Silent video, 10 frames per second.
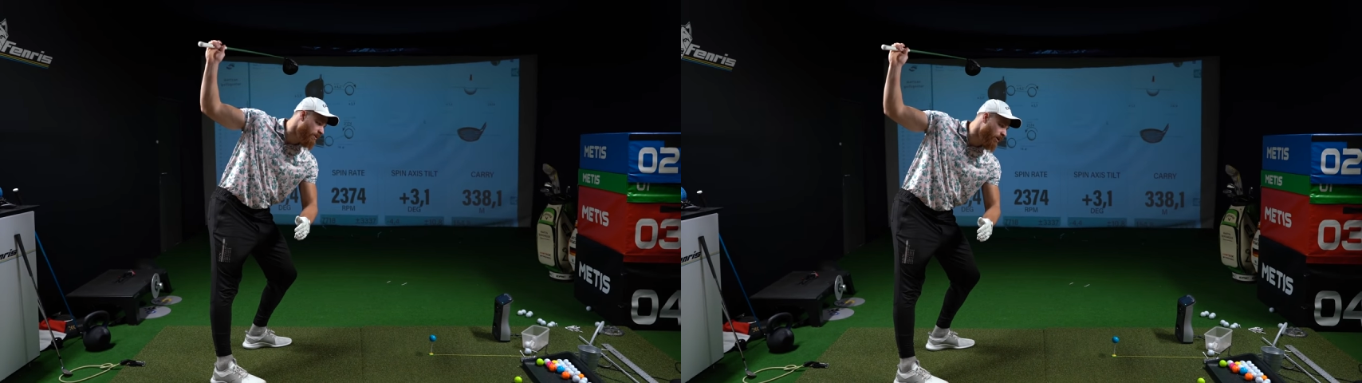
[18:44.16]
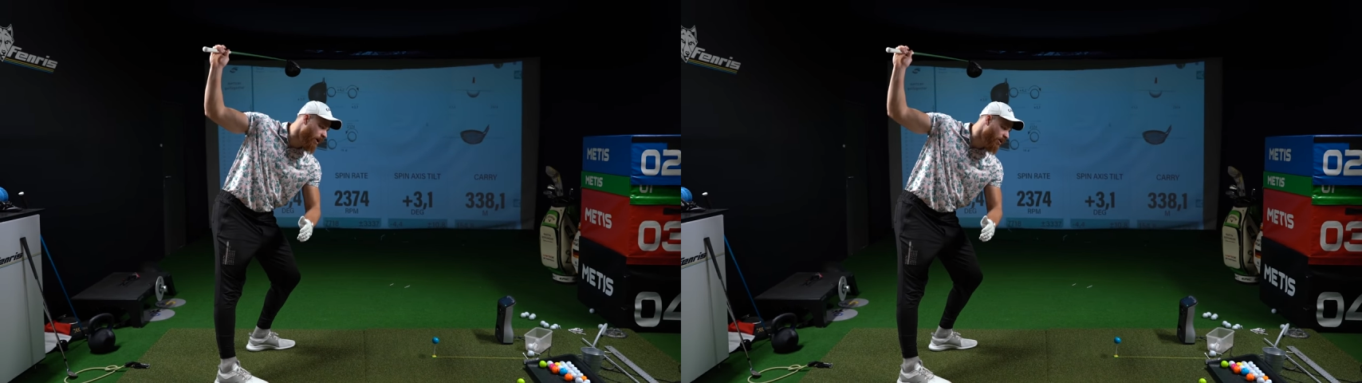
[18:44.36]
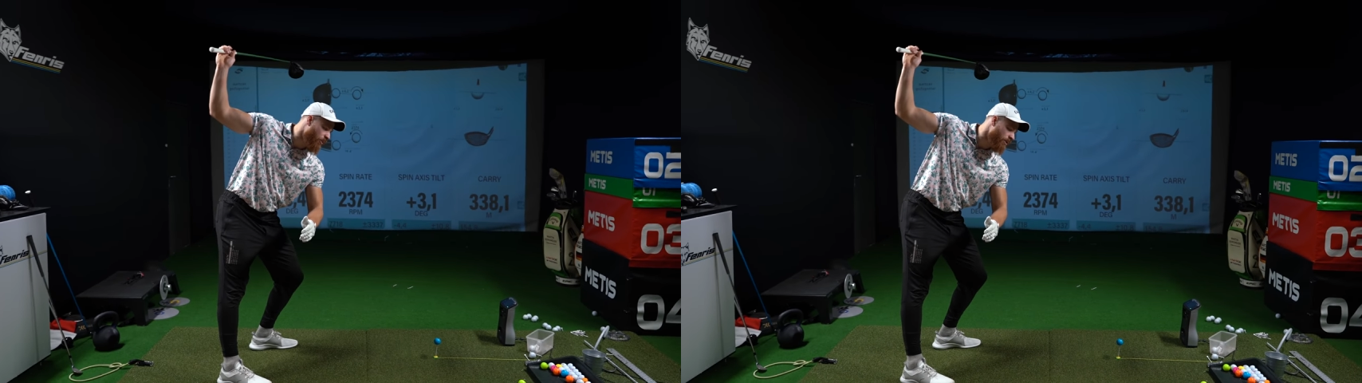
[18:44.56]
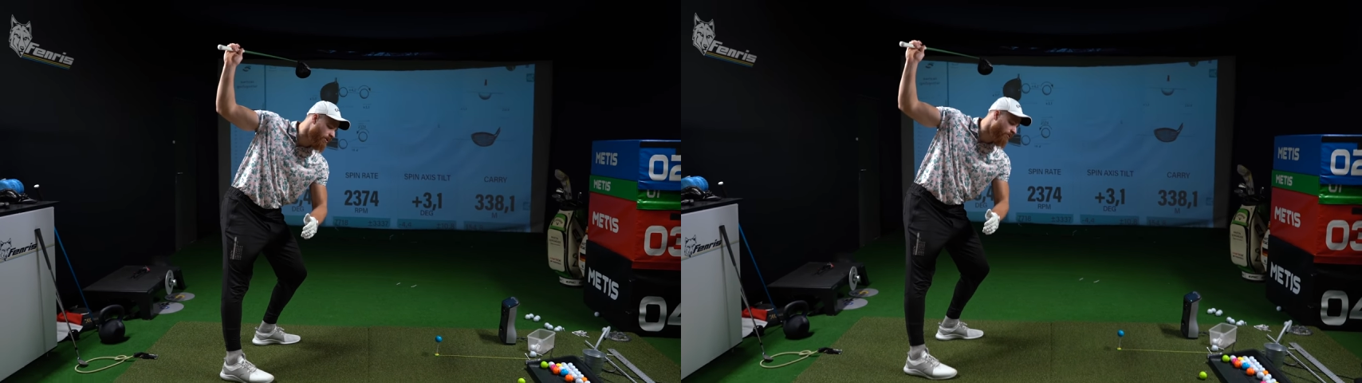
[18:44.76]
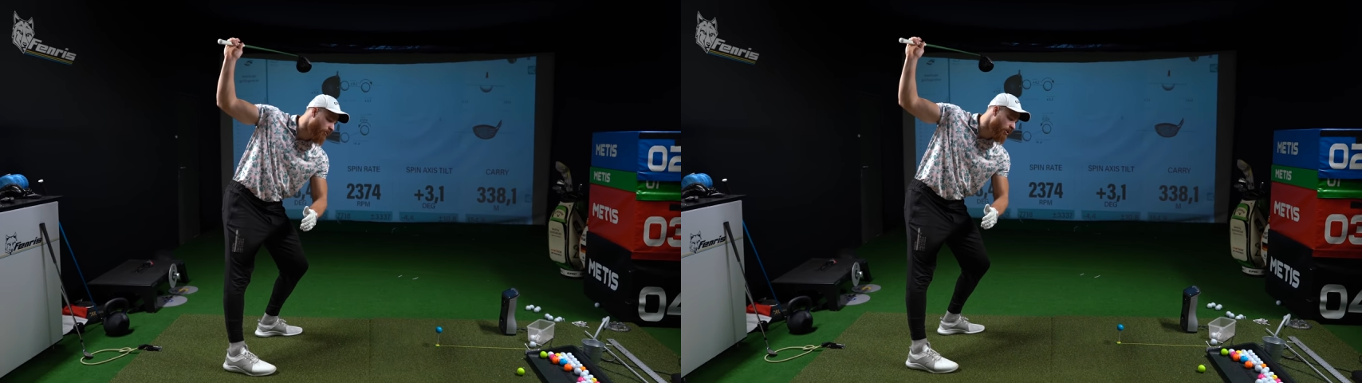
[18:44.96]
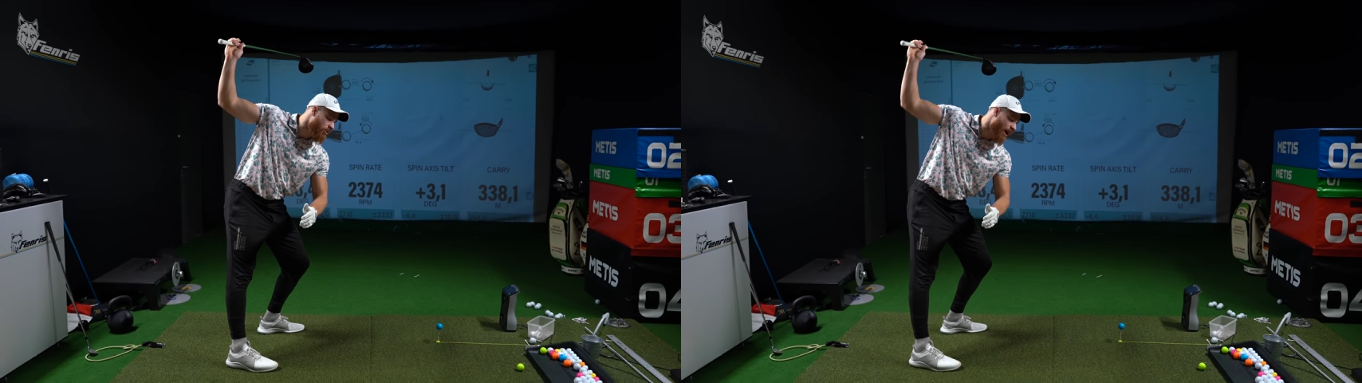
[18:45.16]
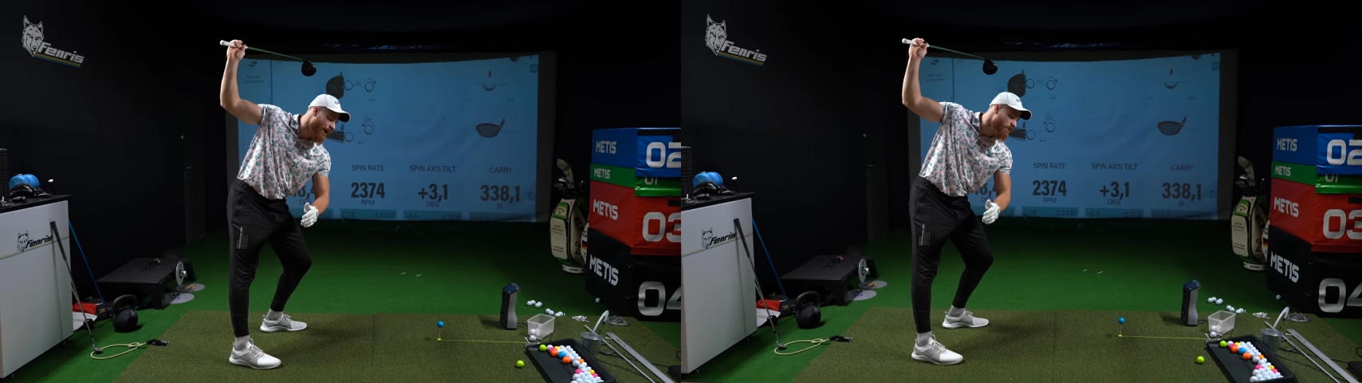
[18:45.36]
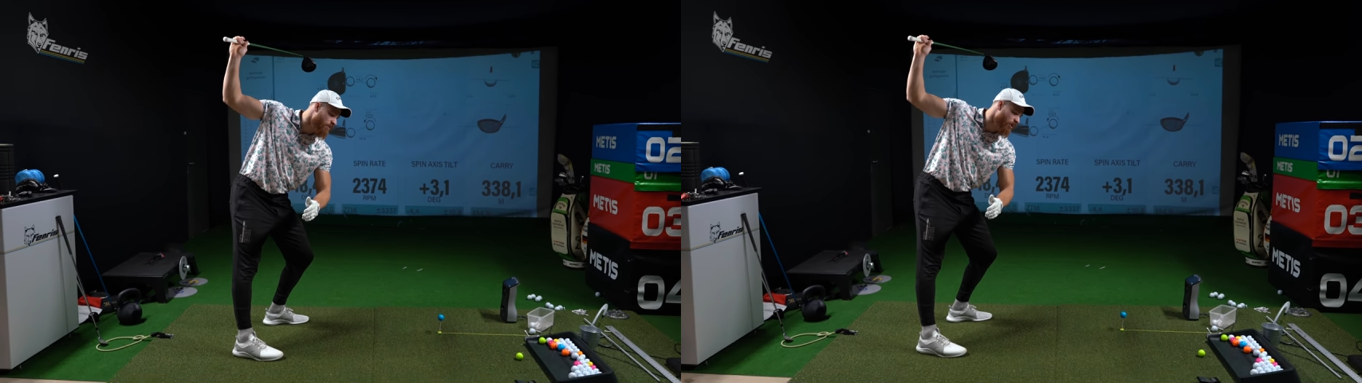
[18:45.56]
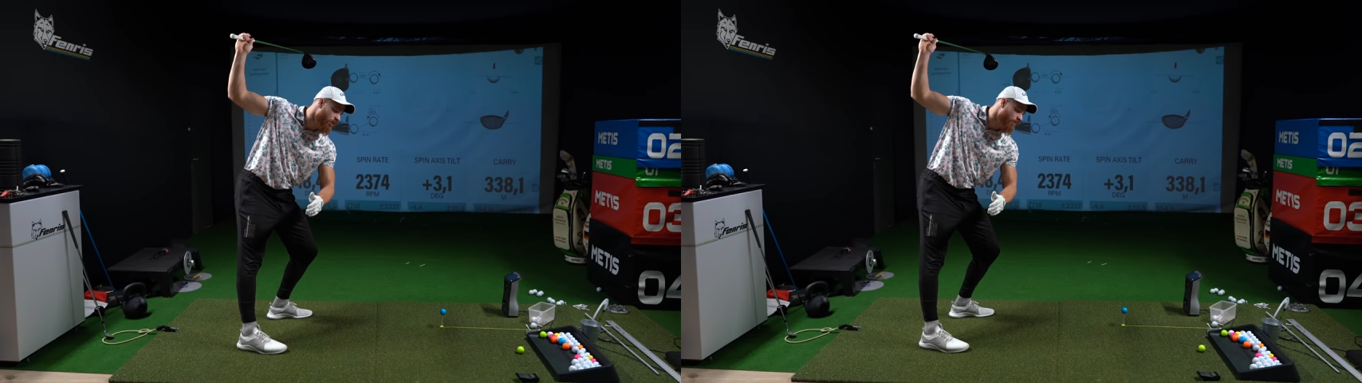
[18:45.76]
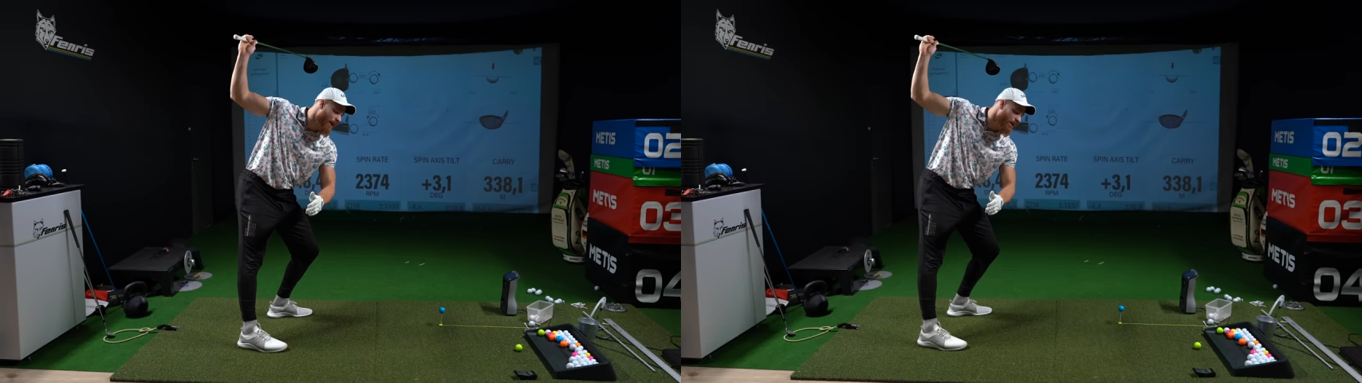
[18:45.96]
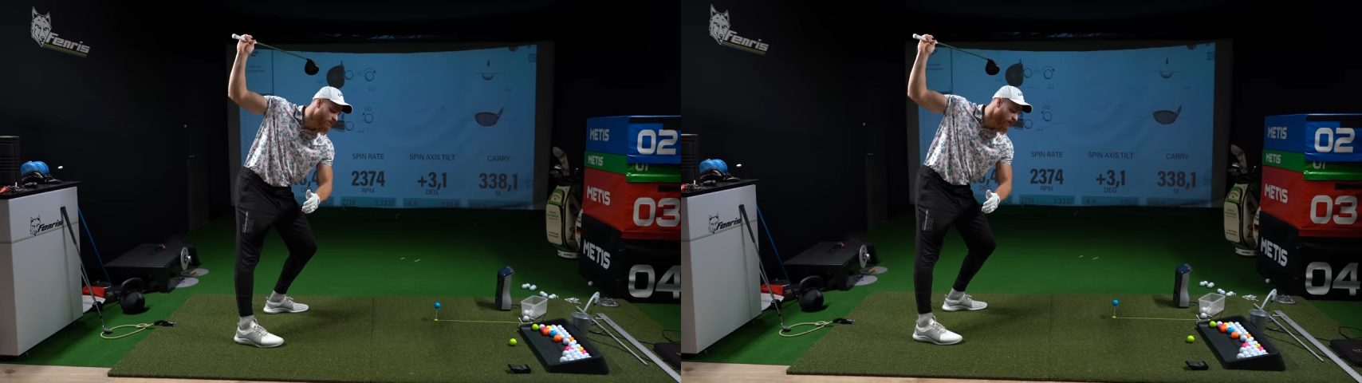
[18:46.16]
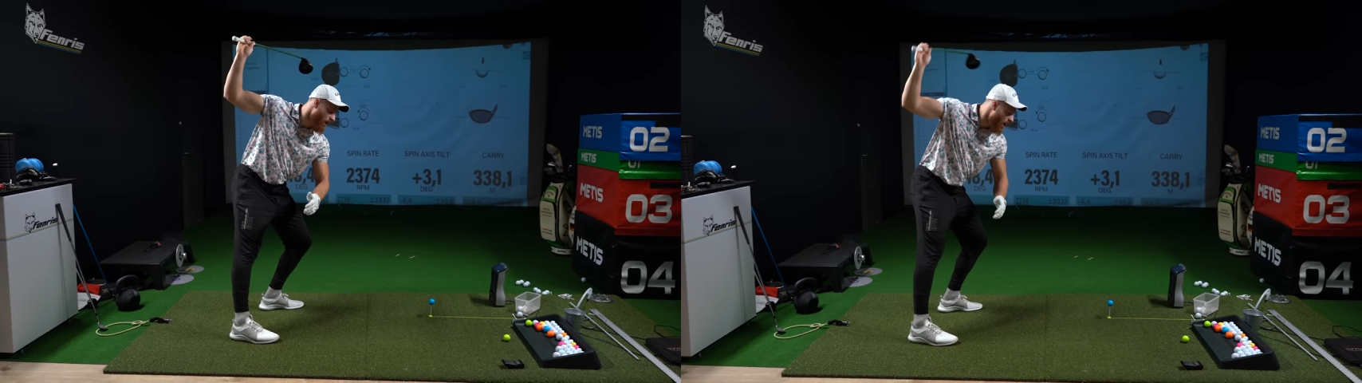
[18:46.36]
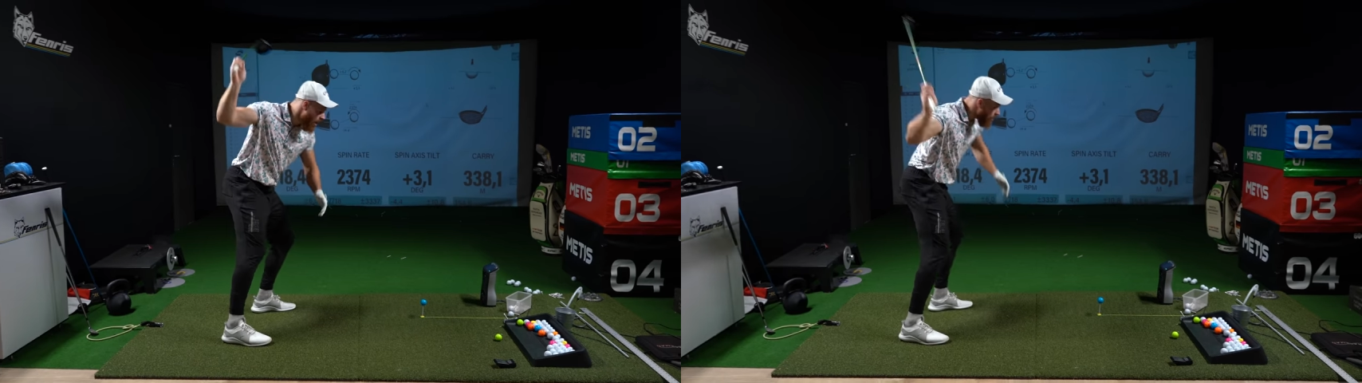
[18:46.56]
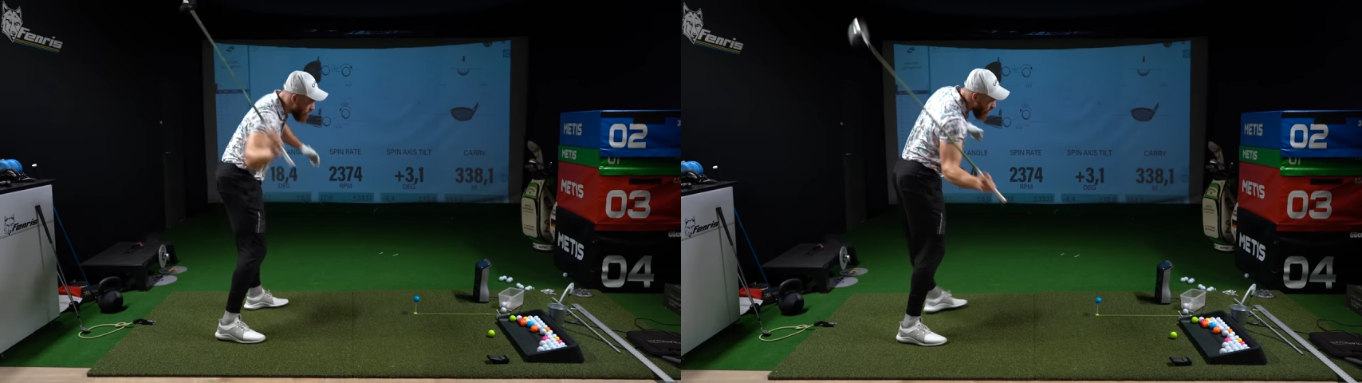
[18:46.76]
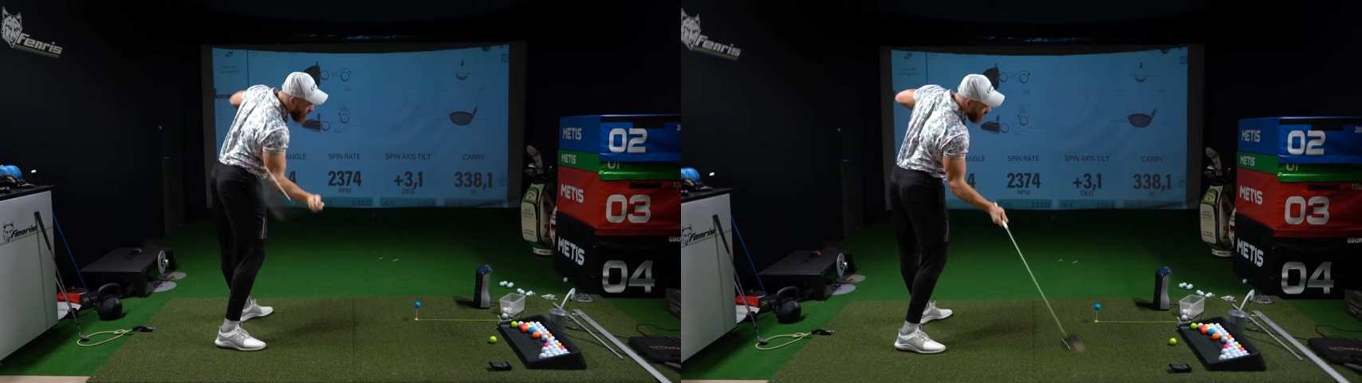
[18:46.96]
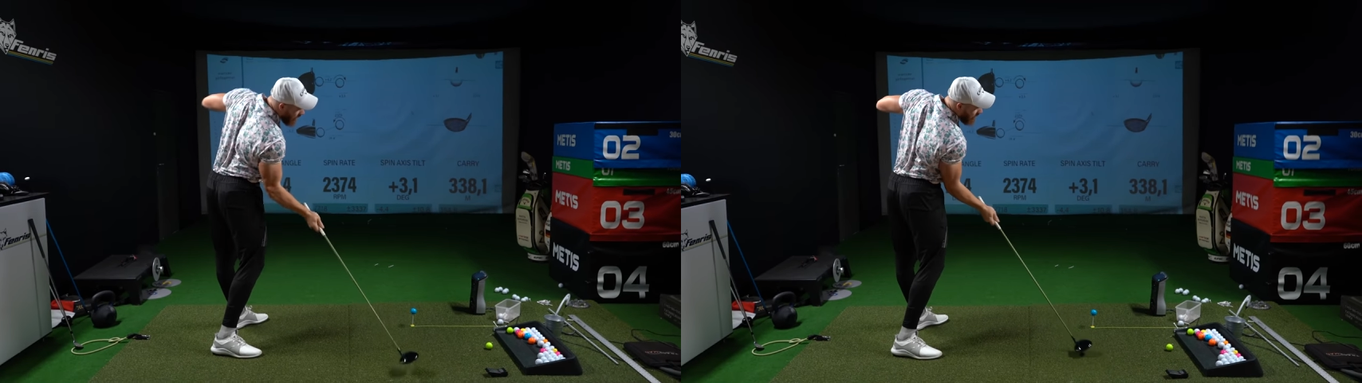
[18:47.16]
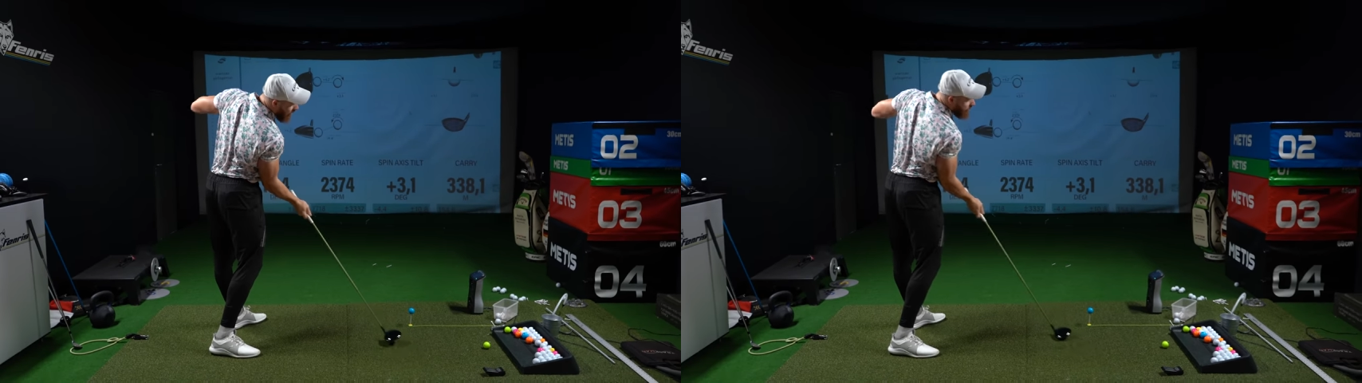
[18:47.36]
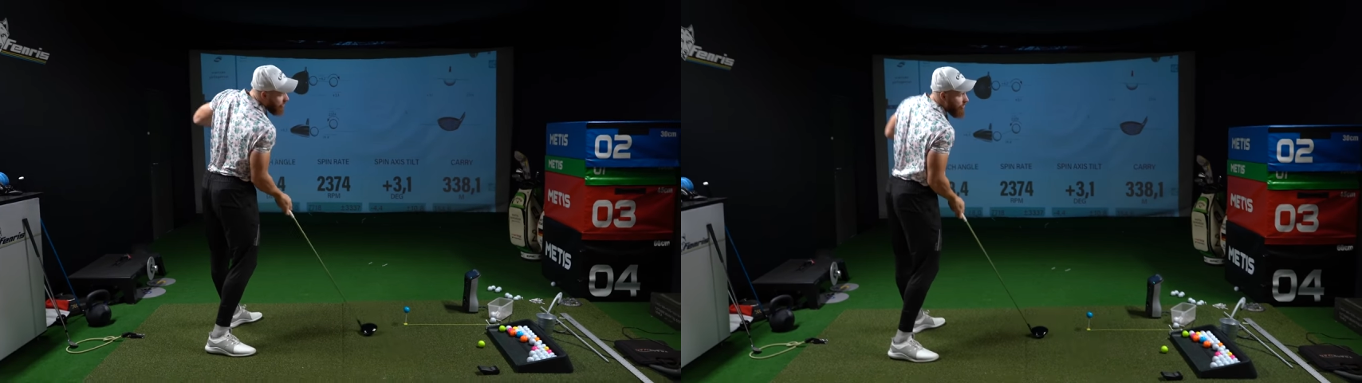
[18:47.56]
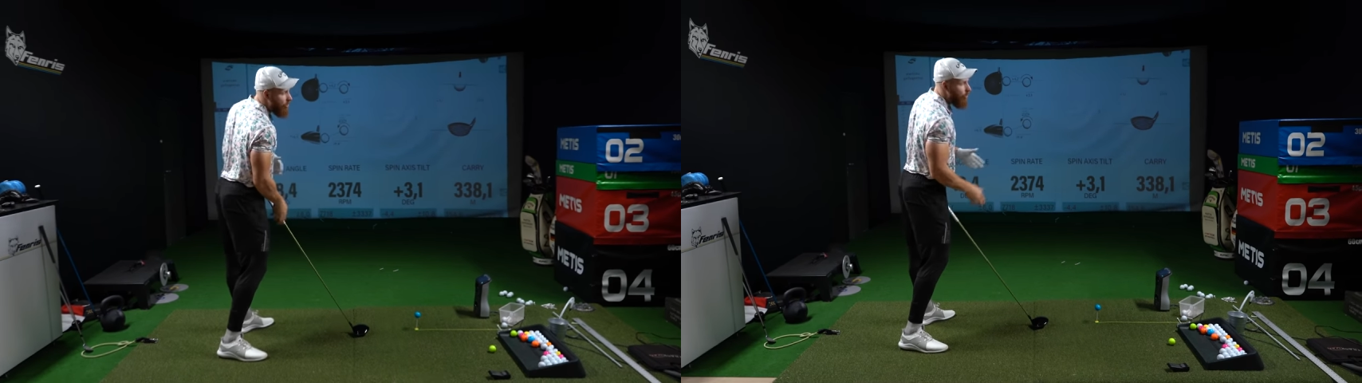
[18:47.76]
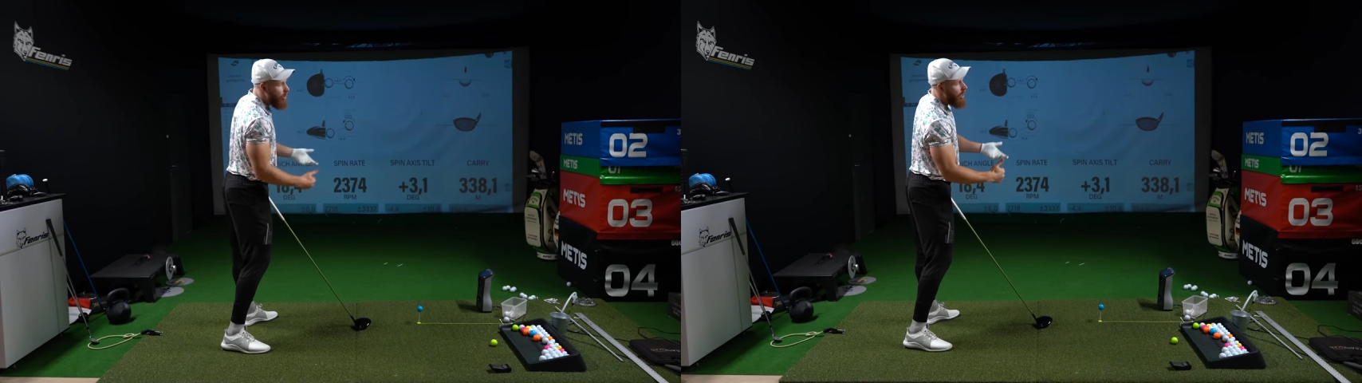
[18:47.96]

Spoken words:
No face is visible, so there are no lips to read.